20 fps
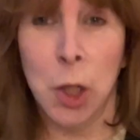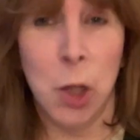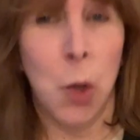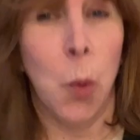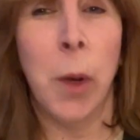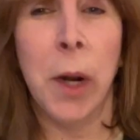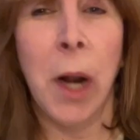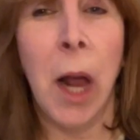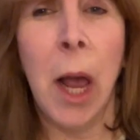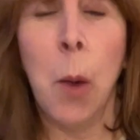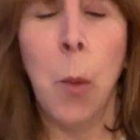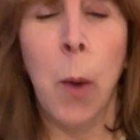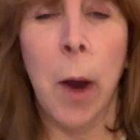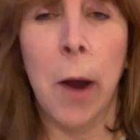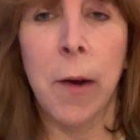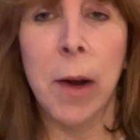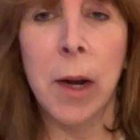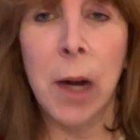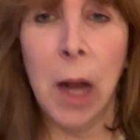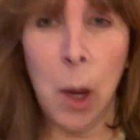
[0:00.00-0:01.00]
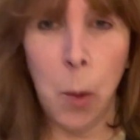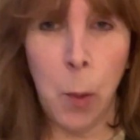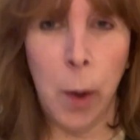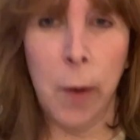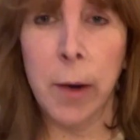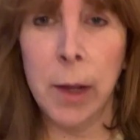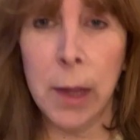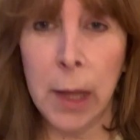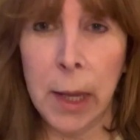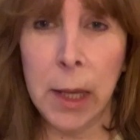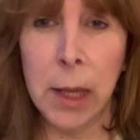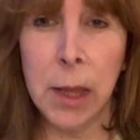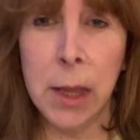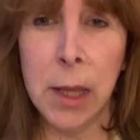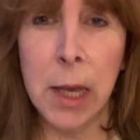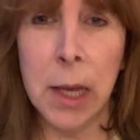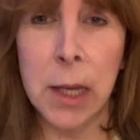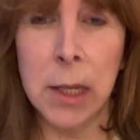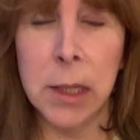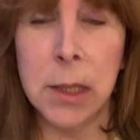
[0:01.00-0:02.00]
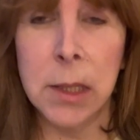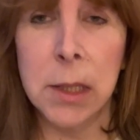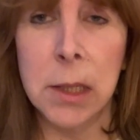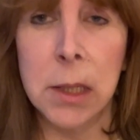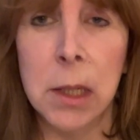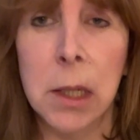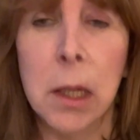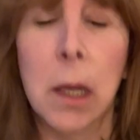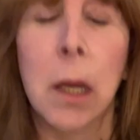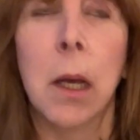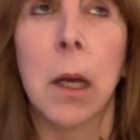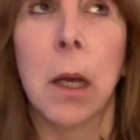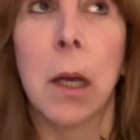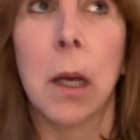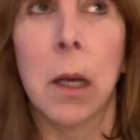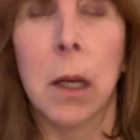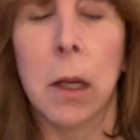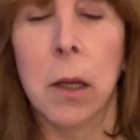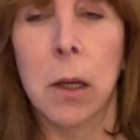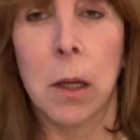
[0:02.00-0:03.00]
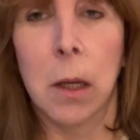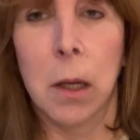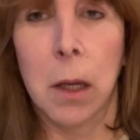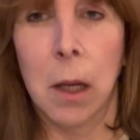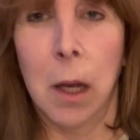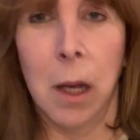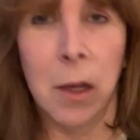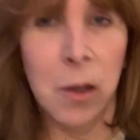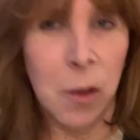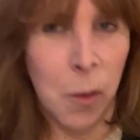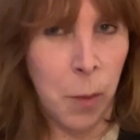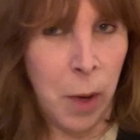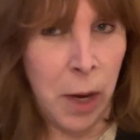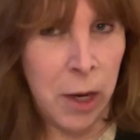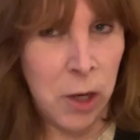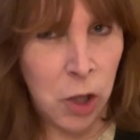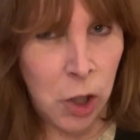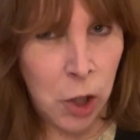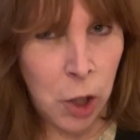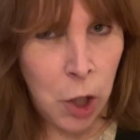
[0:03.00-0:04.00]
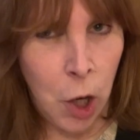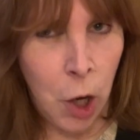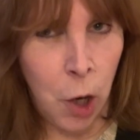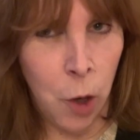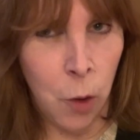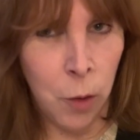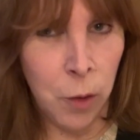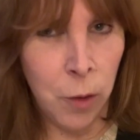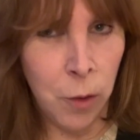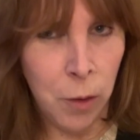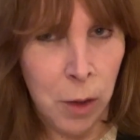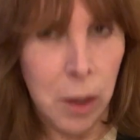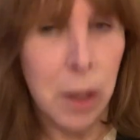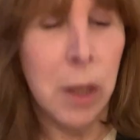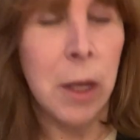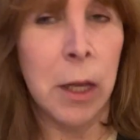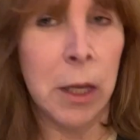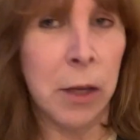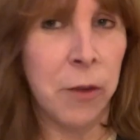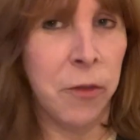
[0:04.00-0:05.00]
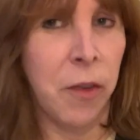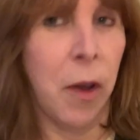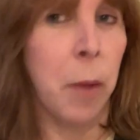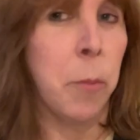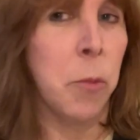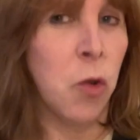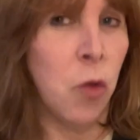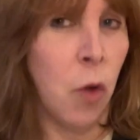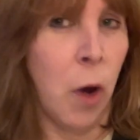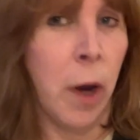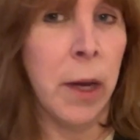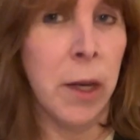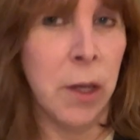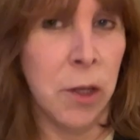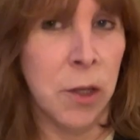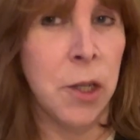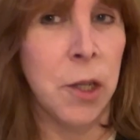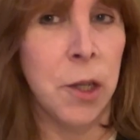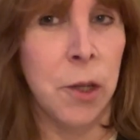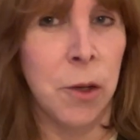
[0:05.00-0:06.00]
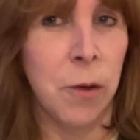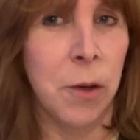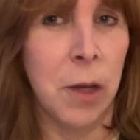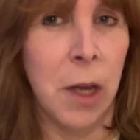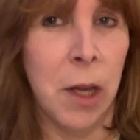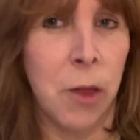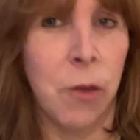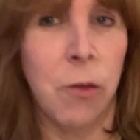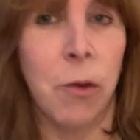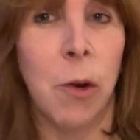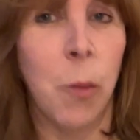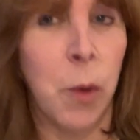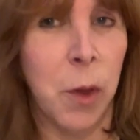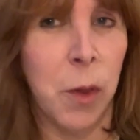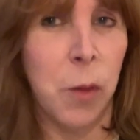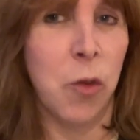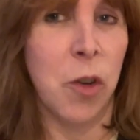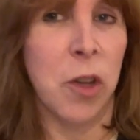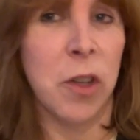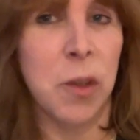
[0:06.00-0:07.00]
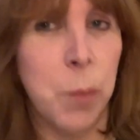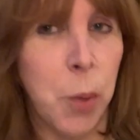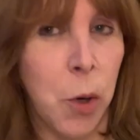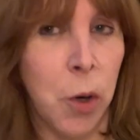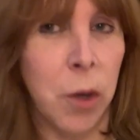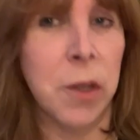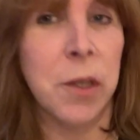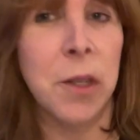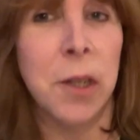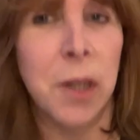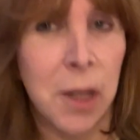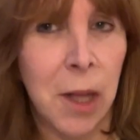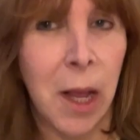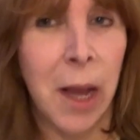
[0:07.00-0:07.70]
So when I wear it like this under my coat, and if I'm trying to get through with just personal